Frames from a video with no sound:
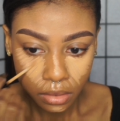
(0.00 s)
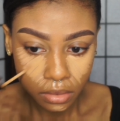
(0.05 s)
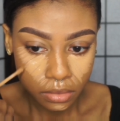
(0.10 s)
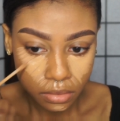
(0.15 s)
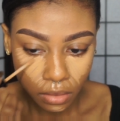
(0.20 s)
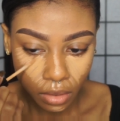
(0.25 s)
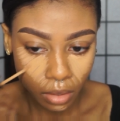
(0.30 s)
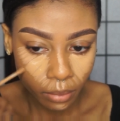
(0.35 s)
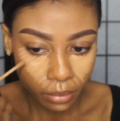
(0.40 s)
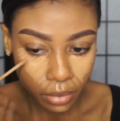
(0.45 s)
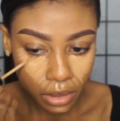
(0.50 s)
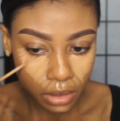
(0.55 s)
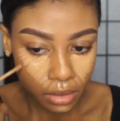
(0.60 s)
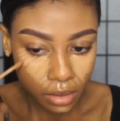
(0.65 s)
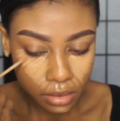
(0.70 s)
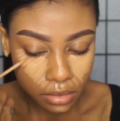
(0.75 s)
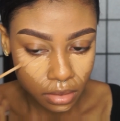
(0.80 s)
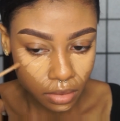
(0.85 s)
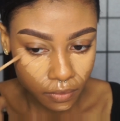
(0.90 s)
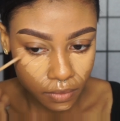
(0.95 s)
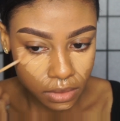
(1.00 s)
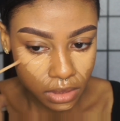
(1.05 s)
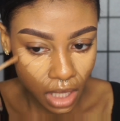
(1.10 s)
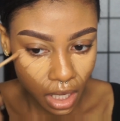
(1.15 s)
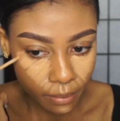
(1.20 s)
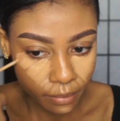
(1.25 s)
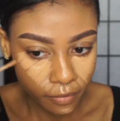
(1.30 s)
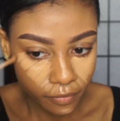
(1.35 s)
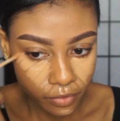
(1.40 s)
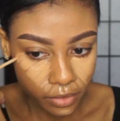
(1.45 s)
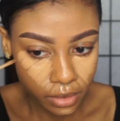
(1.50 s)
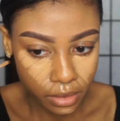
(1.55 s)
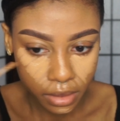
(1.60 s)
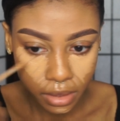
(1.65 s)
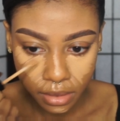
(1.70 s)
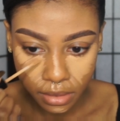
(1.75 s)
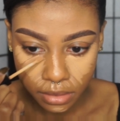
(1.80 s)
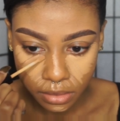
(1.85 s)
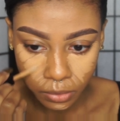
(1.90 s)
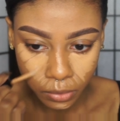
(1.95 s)
So I'm putting this over top of the
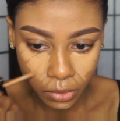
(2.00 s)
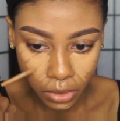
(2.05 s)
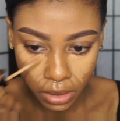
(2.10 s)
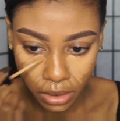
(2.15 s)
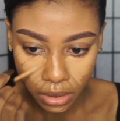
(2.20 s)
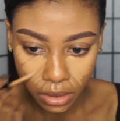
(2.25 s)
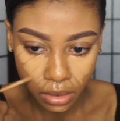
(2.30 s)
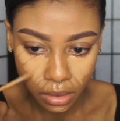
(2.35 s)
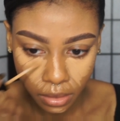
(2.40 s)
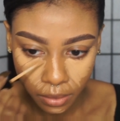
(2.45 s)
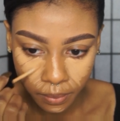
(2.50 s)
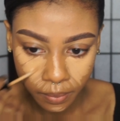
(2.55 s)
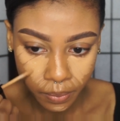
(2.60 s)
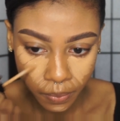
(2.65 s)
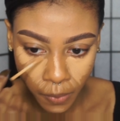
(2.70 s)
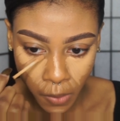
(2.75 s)
NYX one.